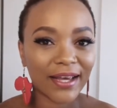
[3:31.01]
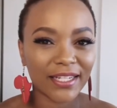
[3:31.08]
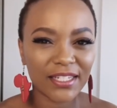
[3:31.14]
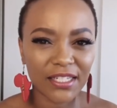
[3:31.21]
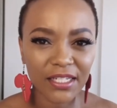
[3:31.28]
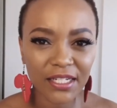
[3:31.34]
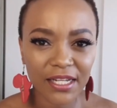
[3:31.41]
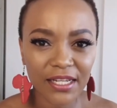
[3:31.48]

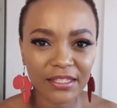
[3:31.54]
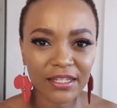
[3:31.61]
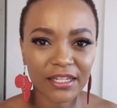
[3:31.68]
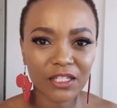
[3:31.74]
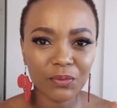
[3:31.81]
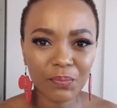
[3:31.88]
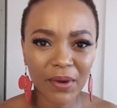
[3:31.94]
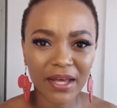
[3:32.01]
ideas,
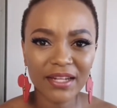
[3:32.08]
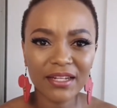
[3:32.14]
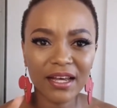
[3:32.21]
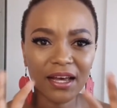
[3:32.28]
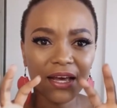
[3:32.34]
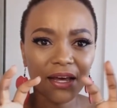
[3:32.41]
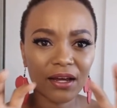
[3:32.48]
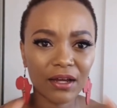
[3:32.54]
expand
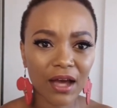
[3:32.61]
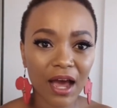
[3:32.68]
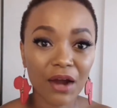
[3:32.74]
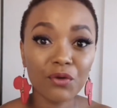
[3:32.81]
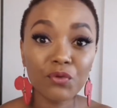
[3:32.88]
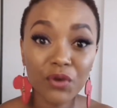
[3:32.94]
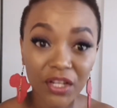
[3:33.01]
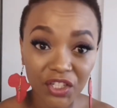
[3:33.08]

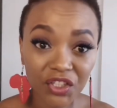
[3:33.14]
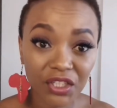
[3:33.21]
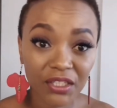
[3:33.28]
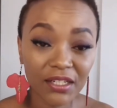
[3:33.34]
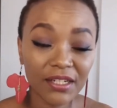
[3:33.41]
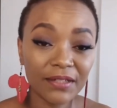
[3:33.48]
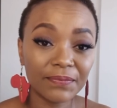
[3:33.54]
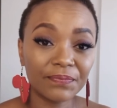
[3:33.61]
her reach.
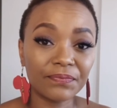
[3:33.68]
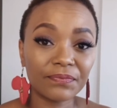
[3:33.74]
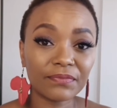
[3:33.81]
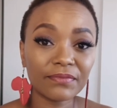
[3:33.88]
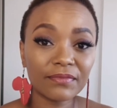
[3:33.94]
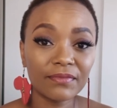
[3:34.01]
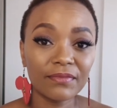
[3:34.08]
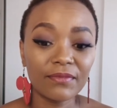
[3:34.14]

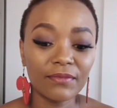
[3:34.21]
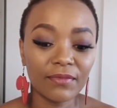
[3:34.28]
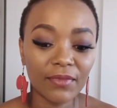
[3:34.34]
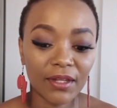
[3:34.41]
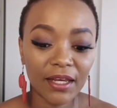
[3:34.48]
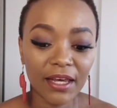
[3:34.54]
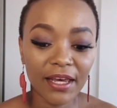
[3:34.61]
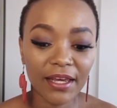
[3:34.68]

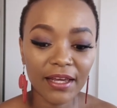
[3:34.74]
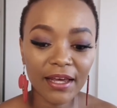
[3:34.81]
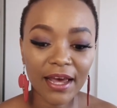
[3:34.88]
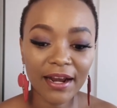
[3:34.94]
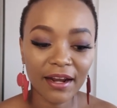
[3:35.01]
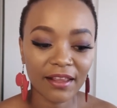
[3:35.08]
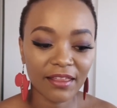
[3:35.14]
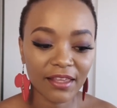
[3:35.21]

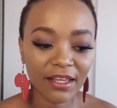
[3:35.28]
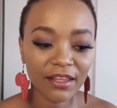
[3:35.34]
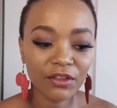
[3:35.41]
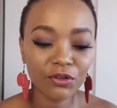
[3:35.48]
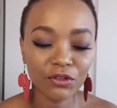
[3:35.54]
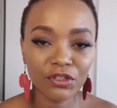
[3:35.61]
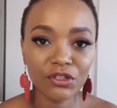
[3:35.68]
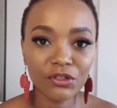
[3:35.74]
And I think
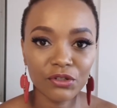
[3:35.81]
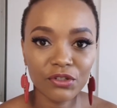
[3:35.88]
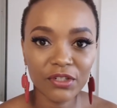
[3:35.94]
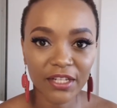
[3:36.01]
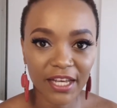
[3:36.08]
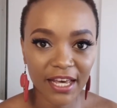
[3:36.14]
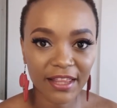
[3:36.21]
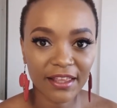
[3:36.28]
those two
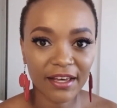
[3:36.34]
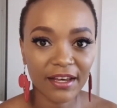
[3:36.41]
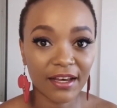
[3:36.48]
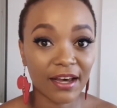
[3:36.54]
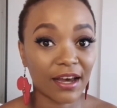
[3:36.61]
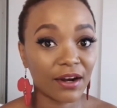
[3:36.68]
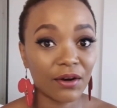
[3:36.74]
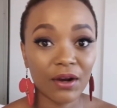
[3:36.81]
together
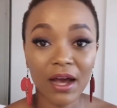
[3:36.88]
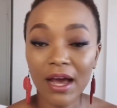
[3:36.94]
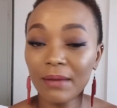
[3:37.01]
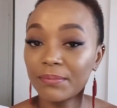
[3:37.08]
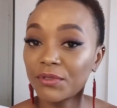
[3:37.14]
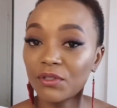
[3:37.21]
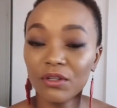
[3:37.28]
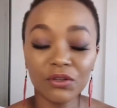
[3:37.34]
are
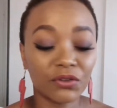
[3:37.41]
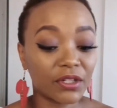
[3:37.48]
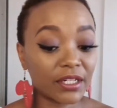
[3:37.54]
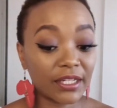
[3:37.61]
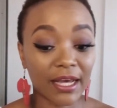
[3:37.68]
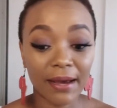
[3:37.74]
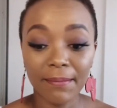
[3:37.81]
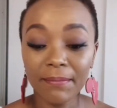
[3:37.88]

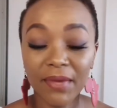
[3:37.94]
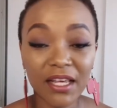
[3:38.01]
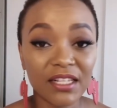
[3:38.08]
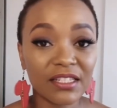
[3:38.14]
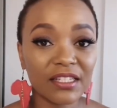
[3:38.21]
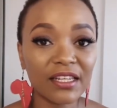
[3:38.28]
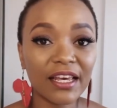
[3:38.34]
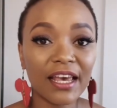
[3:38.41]
absolutely
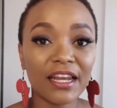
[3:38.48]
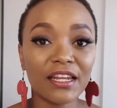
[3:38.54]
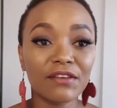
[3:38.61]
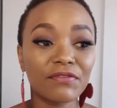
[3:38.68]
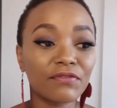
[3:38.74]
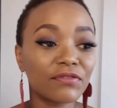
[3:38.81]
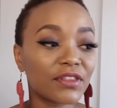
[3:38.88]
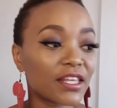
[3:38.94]
amazing. And
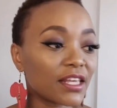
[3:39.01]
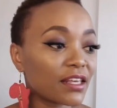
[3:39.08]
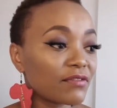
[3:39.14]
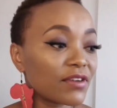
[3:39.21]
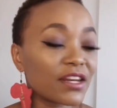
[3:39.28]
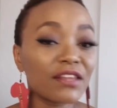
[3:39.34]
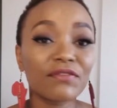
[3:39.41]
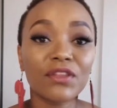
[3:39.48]
if they,
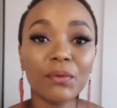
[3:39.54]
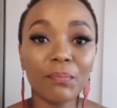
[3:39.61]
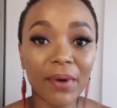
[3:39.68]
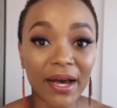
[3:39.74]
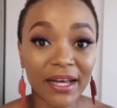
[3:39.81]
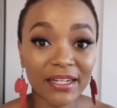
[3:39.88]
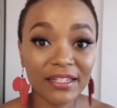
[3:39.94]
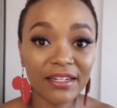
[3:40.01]
even if they
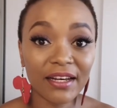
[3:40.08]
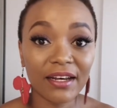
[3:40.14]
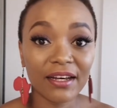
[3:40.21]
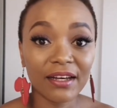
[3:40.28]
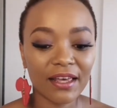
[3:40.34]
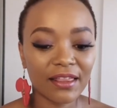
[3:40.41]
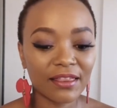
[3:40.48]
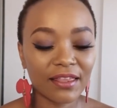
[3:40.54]

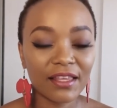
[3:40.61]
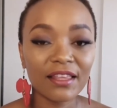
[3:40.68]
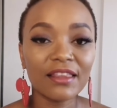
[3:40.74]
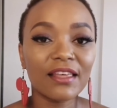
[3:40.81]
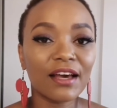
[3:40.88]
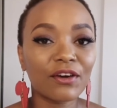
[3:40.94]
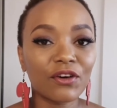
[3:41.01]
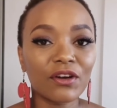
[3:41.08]
partner, I think
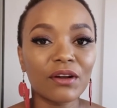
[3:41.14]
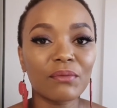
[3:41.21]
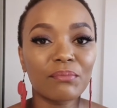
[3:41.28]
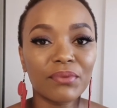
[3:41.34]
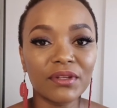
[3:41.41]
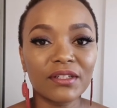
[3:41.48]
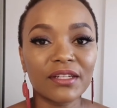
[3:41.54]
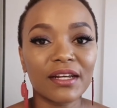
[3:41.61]
they are gonna
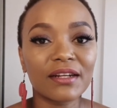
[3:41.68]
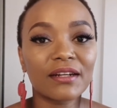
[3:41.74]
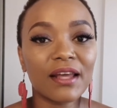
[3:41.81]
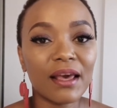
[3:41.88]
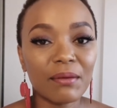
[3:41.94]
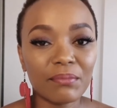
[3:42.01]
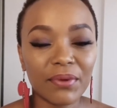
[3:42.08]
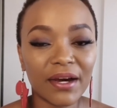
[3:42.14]
build an
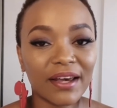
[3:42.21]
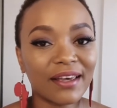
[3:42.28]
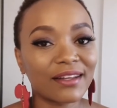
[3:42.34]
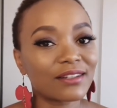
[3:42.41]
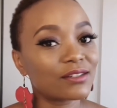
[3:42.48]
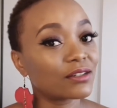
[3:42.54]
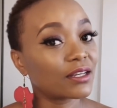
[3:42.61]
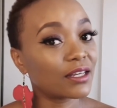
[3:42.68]
empire
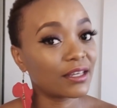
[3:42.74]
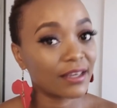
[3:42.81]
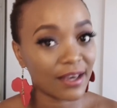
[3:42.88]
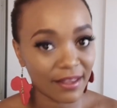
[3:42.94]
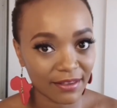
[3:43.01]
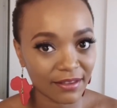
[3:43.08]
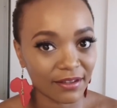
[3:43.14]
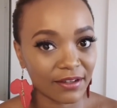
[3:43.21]

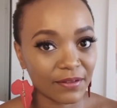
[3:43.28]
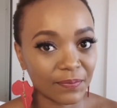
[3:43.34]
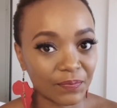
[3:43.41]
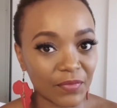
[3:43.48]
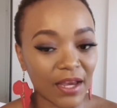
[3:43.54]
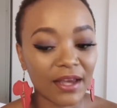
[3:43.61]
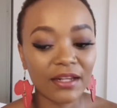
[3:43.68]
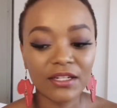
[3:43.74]
together. I
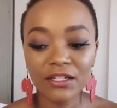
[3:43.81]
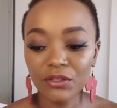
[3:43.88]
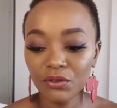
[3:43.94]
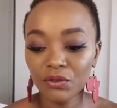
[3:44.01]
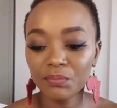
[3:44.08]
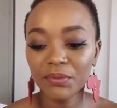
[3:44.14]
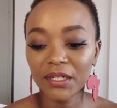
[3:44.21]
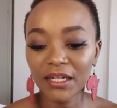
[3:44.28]
didn't know who she
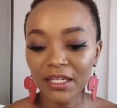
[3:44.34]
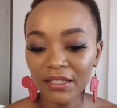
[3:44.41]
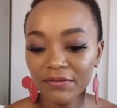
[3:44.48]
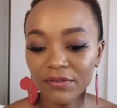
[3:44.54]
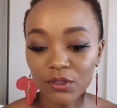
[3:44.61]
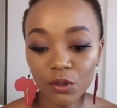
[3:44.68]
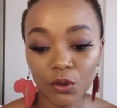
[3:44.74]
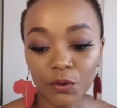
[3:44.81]
was.
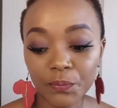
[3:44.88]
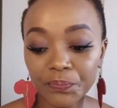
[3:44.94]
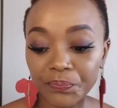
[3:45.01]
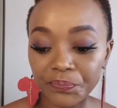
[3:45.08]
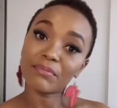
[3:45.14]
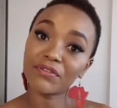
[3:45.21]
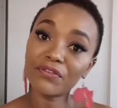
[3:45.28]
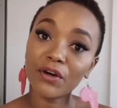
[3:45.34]
I mean, it
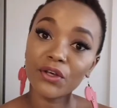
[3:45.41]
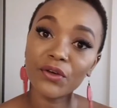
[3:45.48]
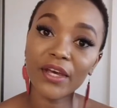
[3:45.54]
was first